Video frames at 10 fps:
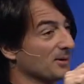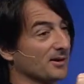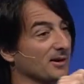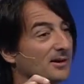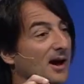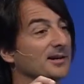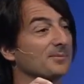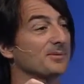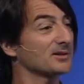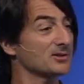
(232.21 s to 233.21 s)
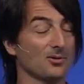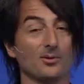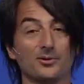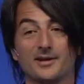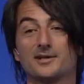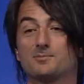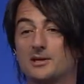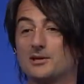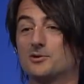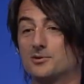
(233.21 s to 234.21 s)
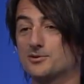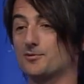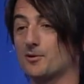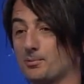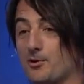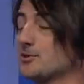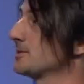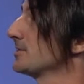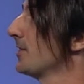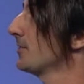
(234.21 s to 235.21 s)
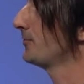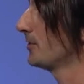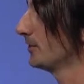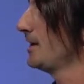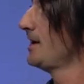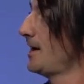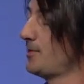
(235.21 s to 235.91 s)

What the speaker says: with an item that told that it's being used for purchases on the phone,